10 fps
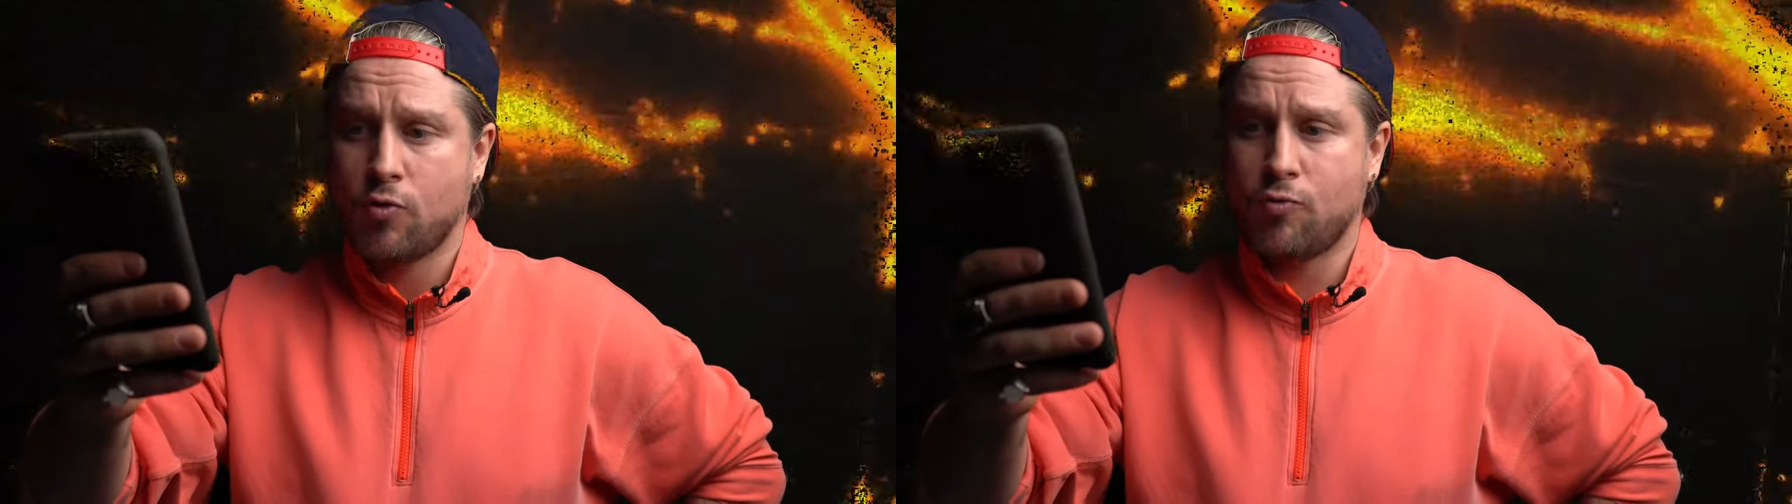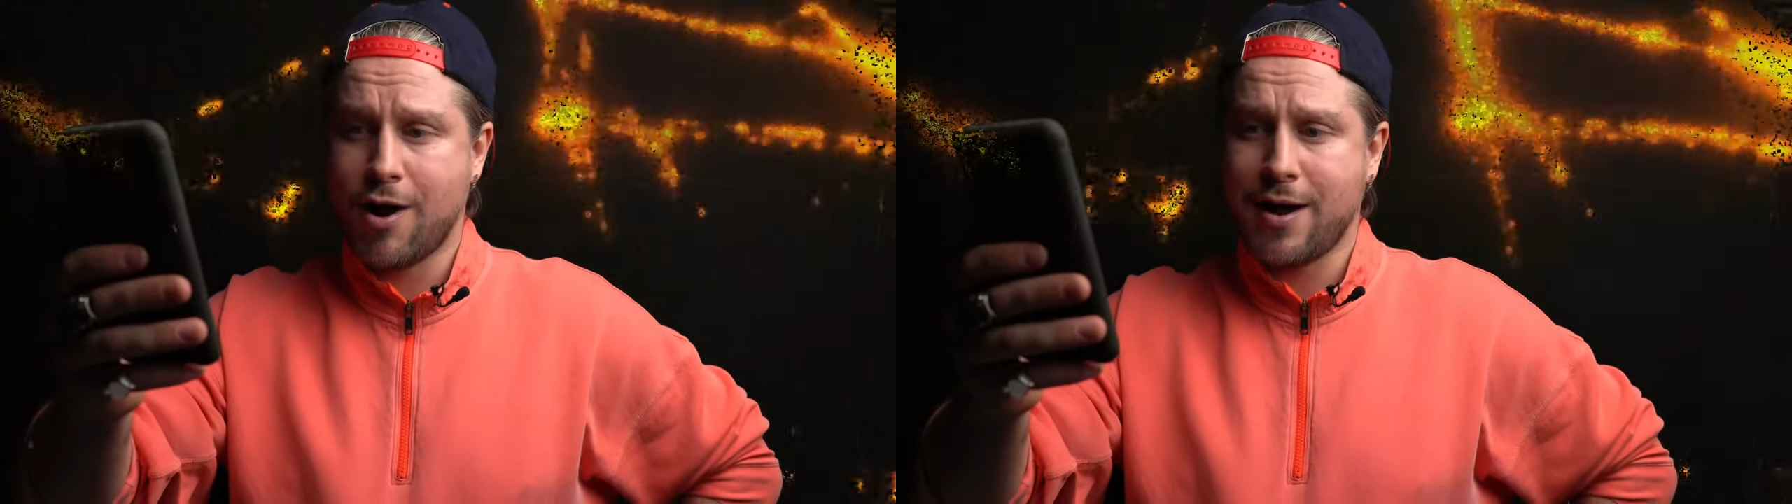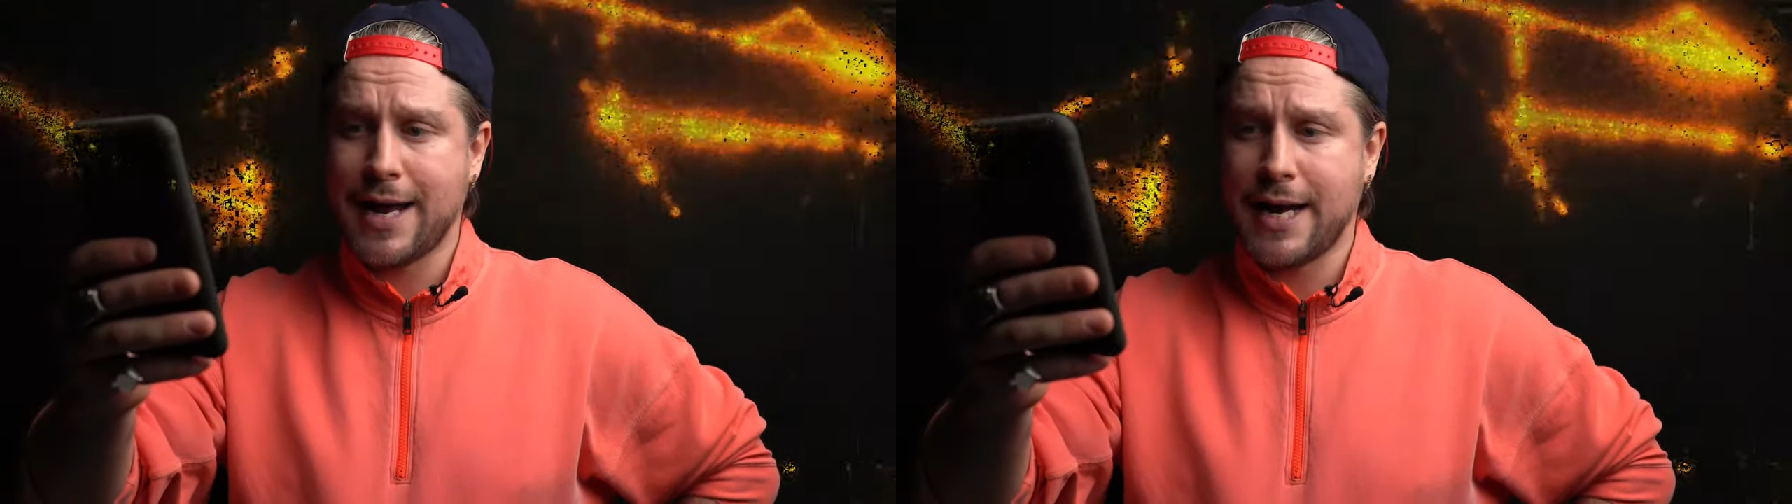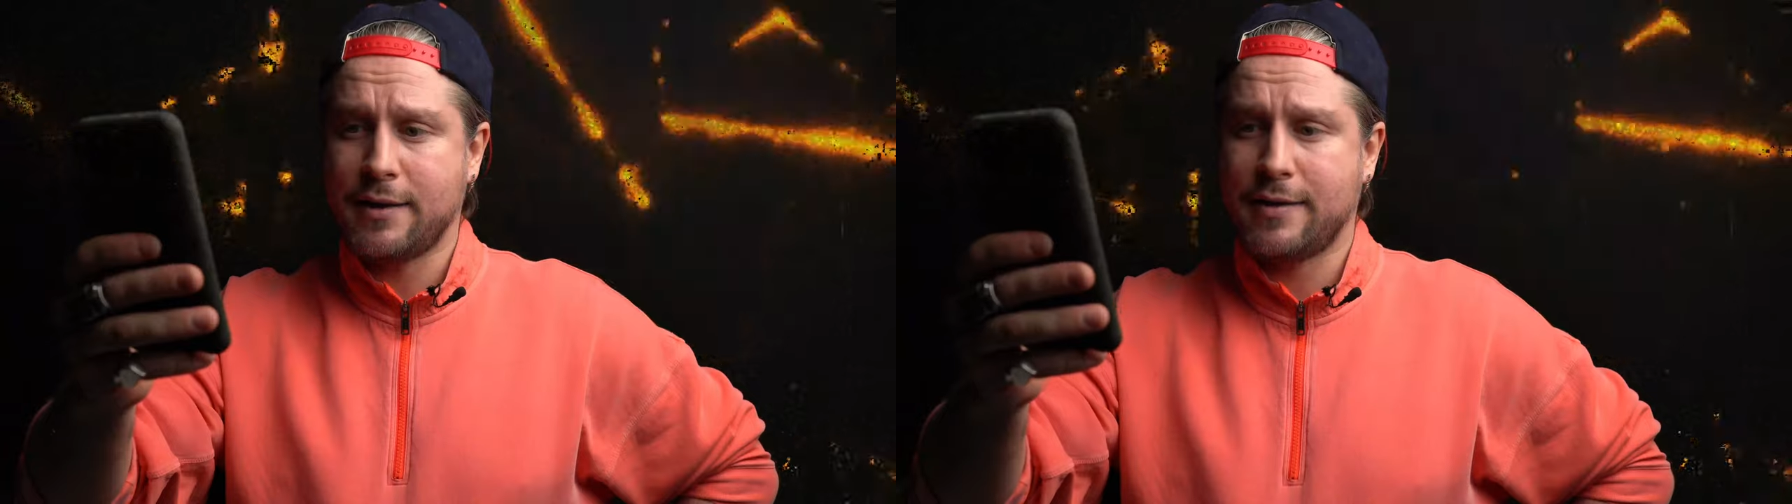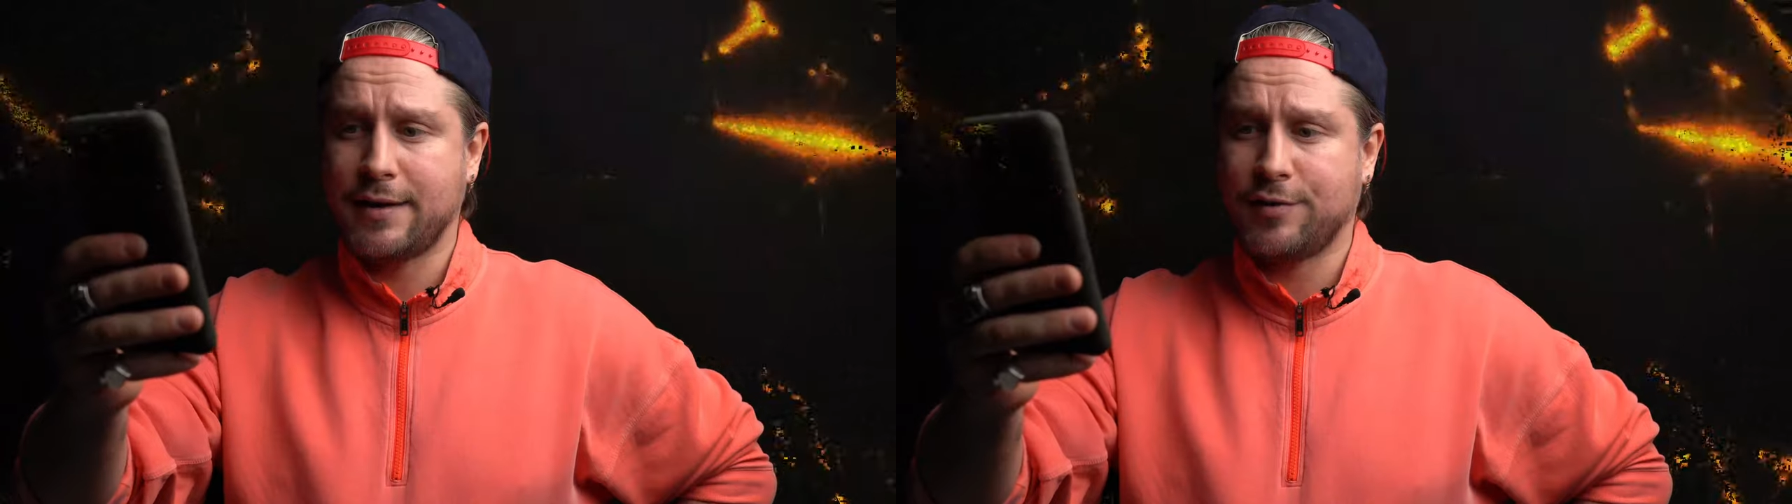ride
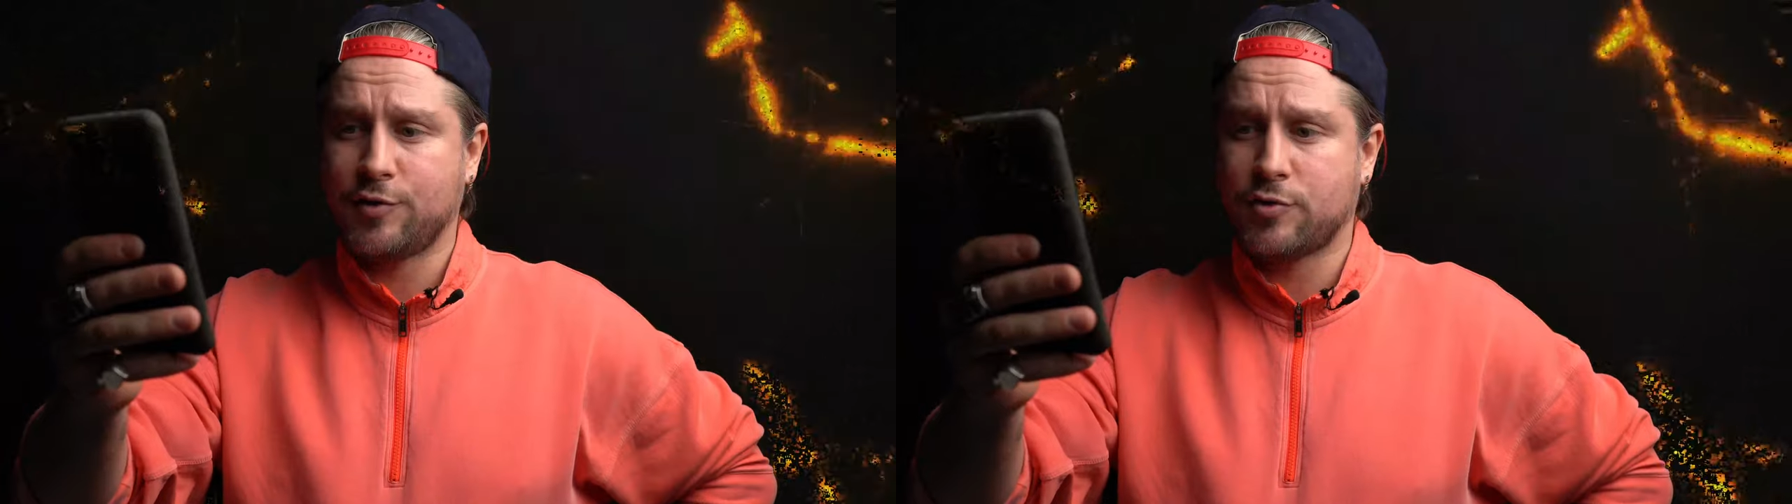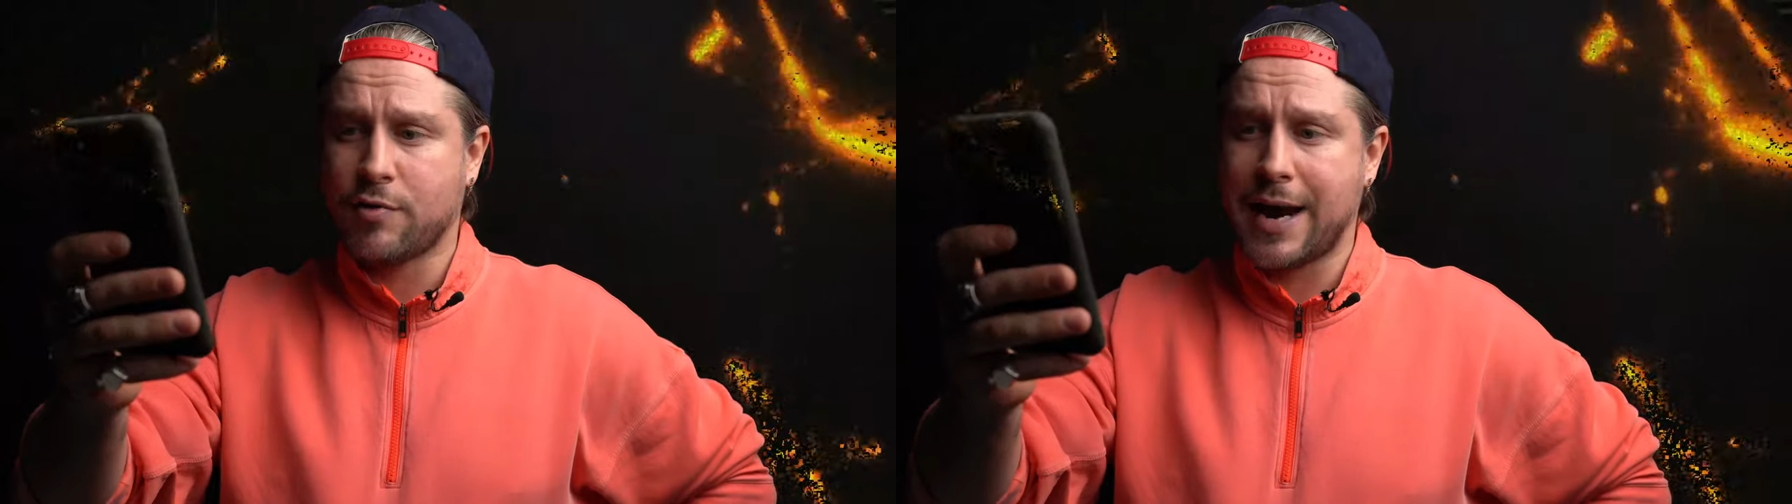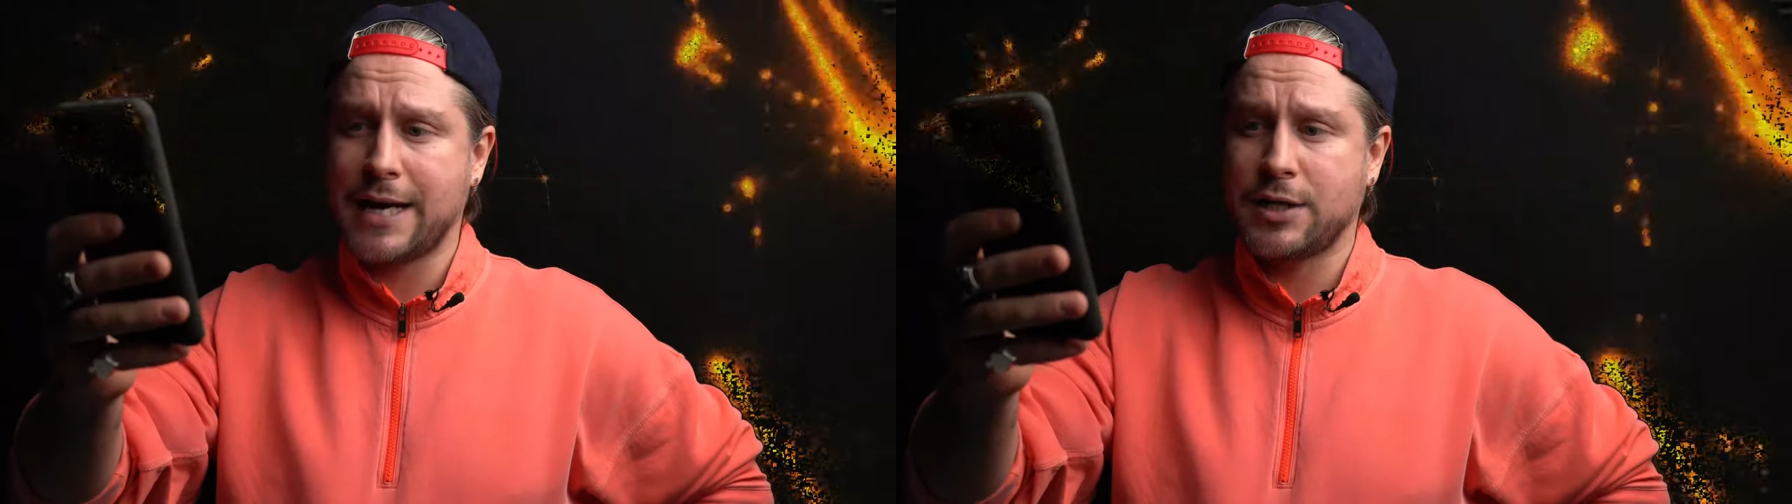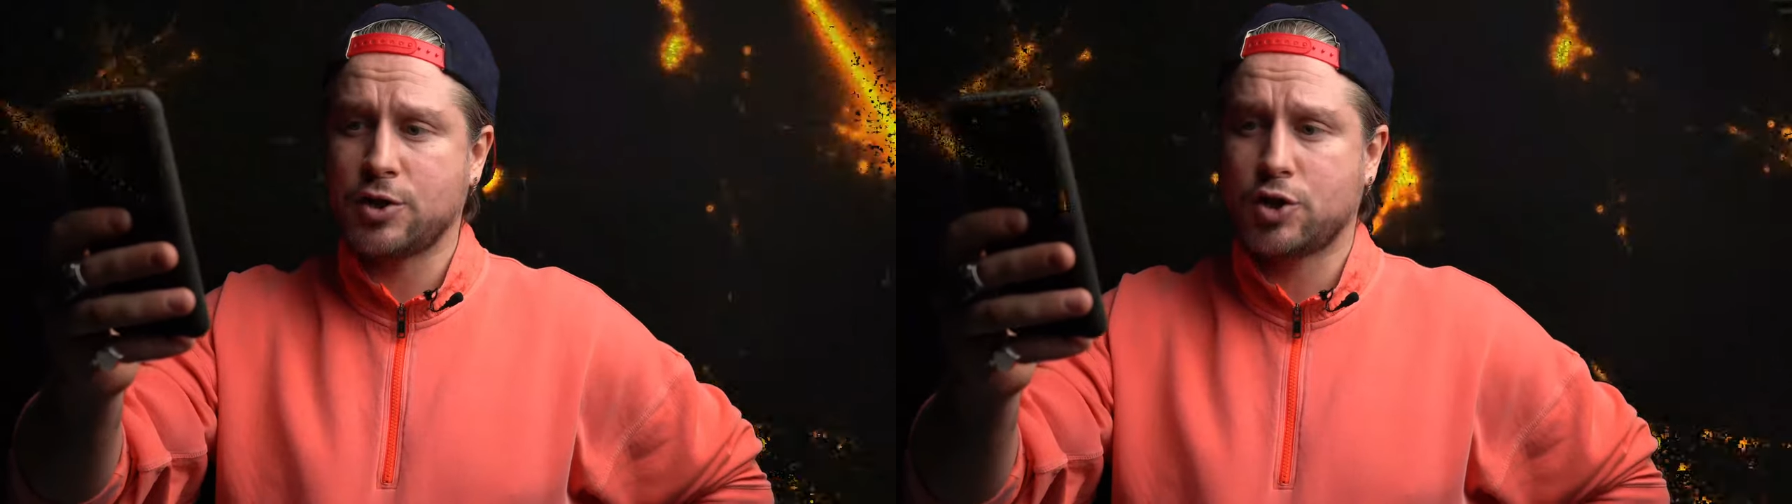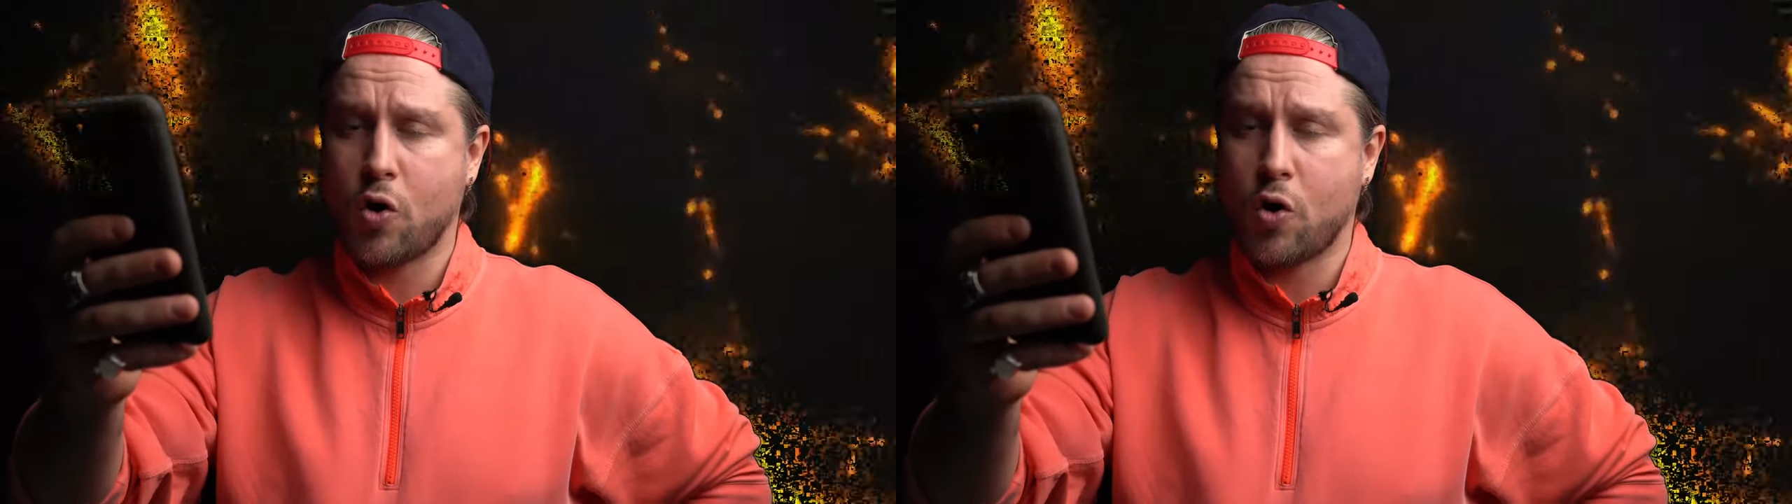this strange